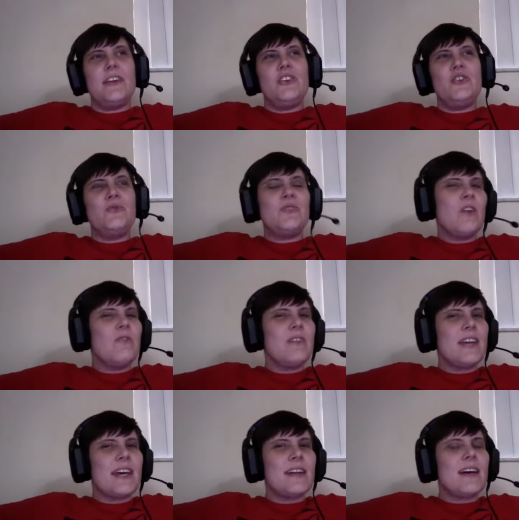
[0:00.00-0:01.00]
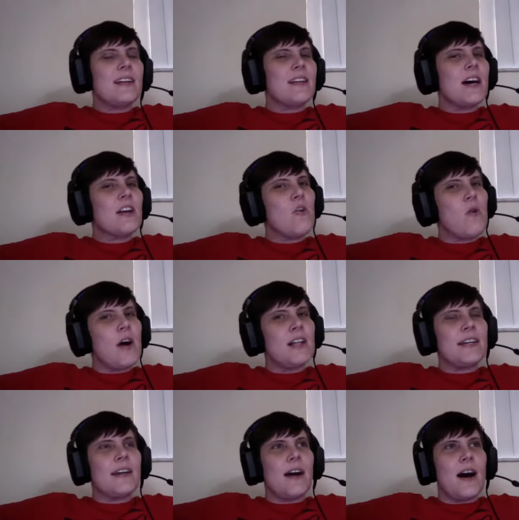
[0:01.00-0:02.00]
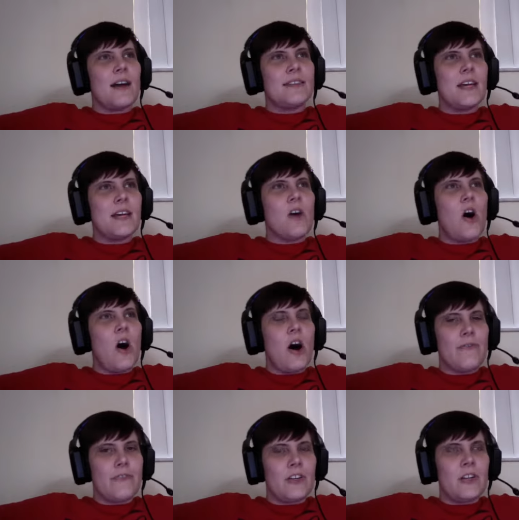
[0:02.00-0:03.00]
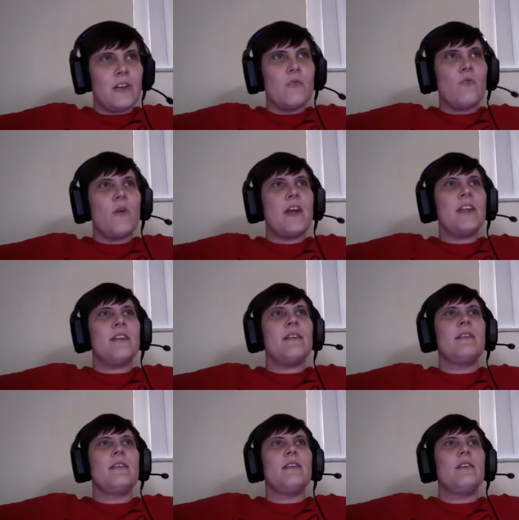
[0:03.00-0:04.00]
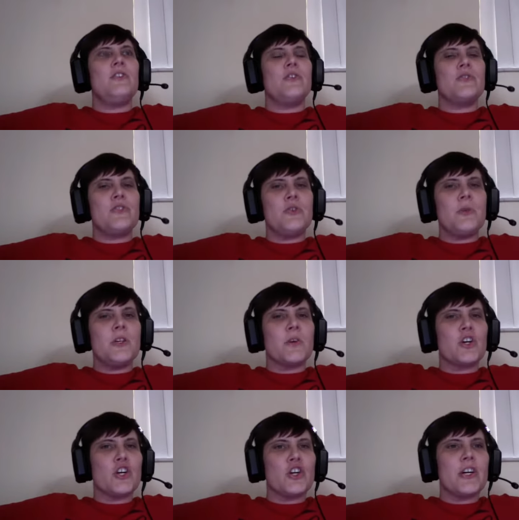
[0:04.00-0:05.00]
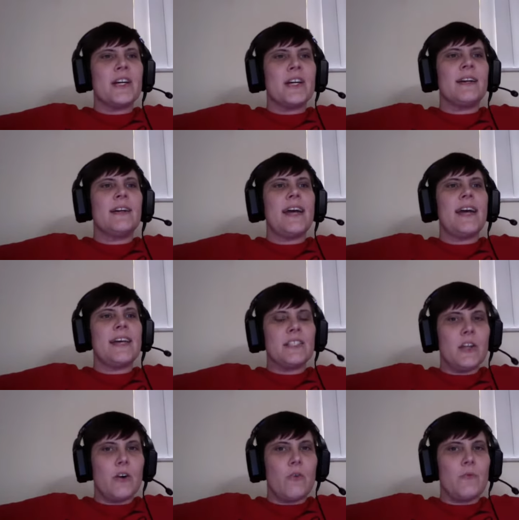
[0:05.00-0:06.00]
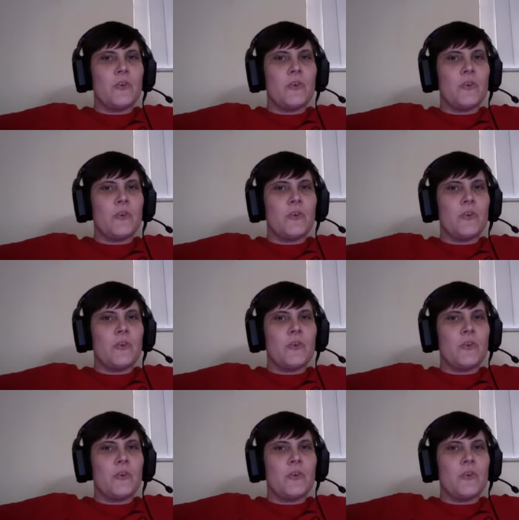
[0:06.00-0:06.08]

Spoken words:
You don't get a lot of quality content often when you're doing recurring SEO.